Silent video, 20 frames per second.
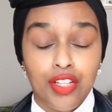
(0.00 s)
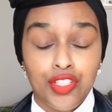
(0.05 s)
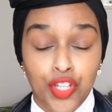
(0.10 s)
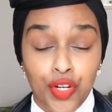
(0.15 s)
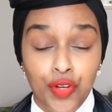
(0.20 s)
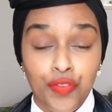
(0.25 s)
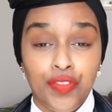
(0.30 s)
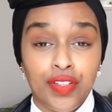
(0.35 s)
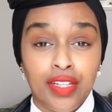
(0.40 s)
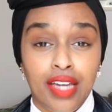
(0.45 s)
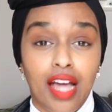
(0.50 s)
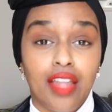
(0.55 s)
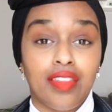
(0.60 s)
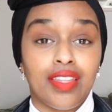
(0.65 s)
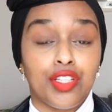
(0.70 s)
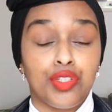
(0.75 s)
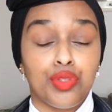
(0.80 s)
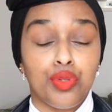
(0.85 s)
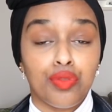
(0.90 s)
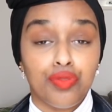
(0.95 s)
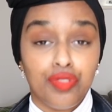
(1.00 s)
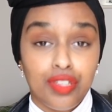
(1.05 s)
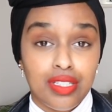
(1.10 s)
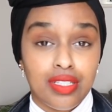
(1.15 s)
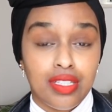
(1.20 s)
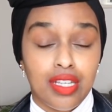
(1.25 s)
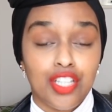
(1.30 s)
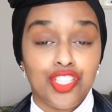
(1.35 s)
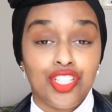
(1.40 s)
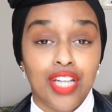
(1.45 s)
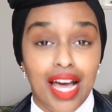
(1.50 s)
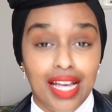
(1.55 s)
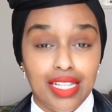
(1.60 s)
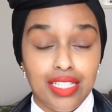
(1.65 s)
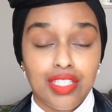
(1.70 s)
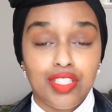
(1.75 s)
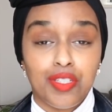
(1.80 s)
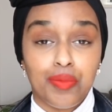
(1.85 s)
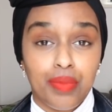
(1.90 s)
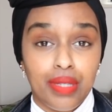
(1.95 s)
Don't forget that your research
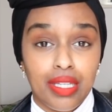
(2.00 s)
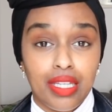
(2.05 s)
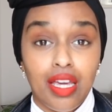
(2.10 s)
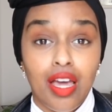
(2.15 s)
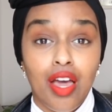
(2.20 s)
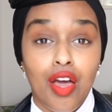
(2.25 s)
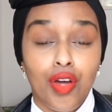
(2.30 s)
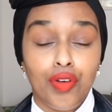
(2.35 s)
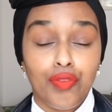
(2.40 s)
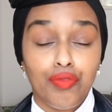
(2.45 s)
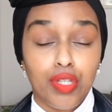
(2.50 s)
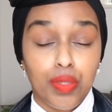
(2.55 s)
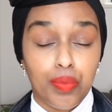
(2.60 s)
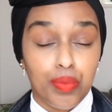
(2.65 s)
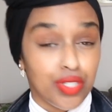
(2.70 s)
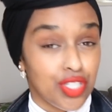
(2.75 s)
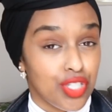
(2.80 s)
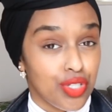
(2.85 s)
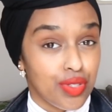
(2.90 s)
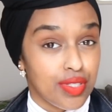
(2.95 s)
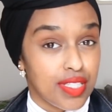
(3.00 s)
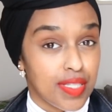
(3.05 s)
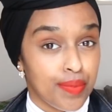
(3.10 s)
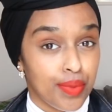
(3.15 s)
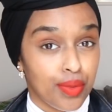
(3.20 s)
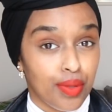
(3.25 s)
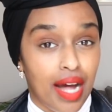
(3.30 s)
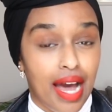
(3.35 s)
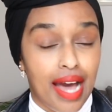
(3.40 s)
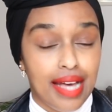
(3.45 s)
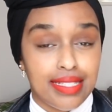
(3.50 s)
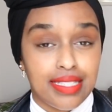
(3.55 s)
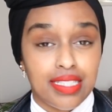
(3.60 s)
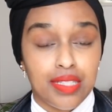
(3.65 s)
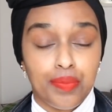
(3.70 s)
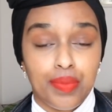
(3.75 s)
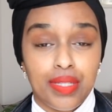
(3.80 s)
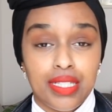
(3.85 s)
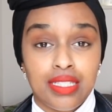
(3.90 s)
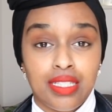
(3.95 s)
has to be reproducible. It has
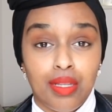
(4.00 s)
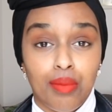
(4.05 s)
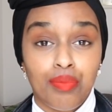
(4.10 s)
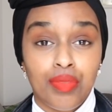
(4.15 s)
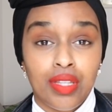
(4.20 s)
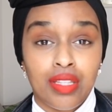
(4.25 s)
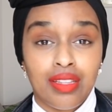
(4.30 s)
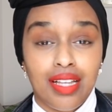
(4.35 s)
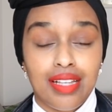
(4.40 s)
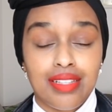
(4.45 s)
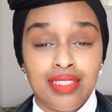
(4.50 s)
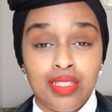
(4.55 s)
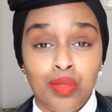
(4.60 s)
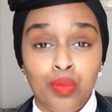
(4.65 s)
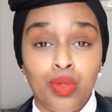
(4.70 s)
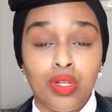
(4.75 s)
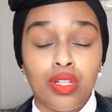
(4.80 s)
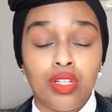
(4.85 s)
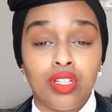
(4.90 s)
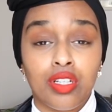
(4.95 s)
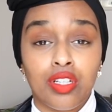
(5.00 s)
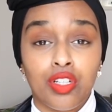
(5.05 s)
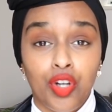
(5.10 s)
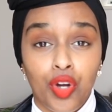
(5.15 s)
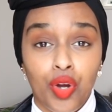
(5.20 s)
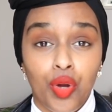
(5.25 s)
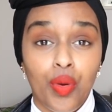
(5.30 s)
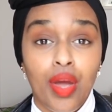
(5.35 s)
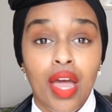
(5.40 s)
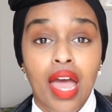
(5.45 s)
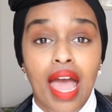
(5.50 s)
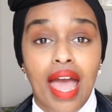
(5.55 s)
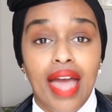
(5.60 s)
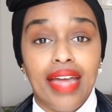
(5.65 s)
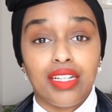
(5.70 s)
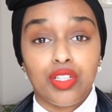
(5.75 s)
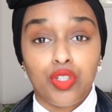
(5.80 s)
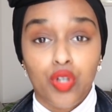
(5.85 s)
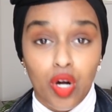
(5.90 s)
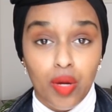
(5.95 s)
to be something that someone can go
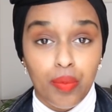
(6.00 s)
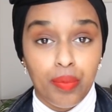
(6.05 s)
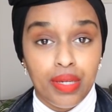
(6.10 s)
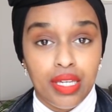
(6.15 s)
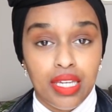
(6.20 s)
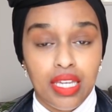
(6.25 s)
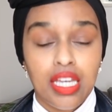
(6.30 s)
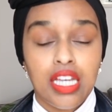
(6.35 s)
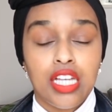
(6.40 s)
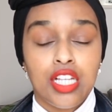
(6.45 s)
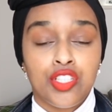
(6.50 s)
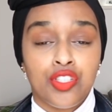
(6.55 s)
and copy.